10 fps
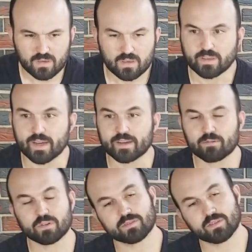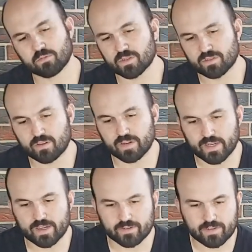Yeah, it was dark.
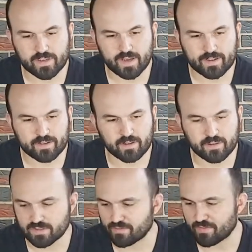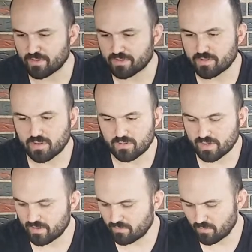I agree. This is the first go
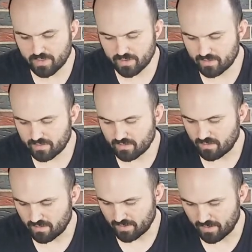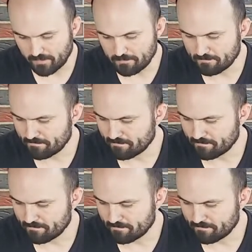around with it. And